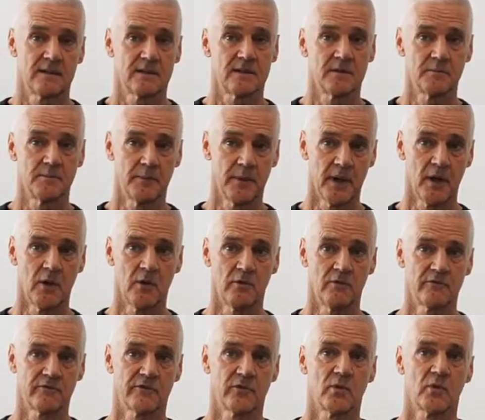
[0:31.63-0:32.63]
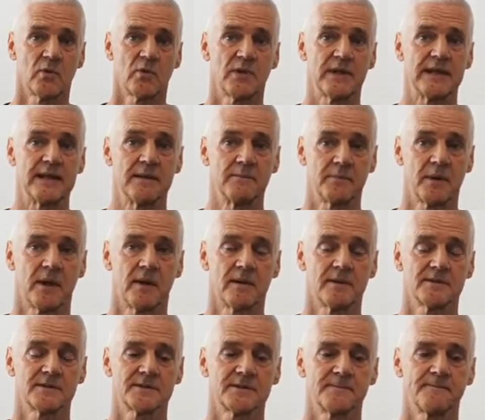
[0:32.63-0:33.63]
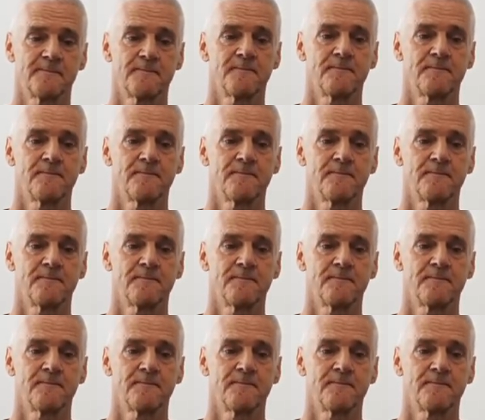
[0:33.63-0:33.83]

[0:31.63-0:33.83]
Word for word: the bone for the implants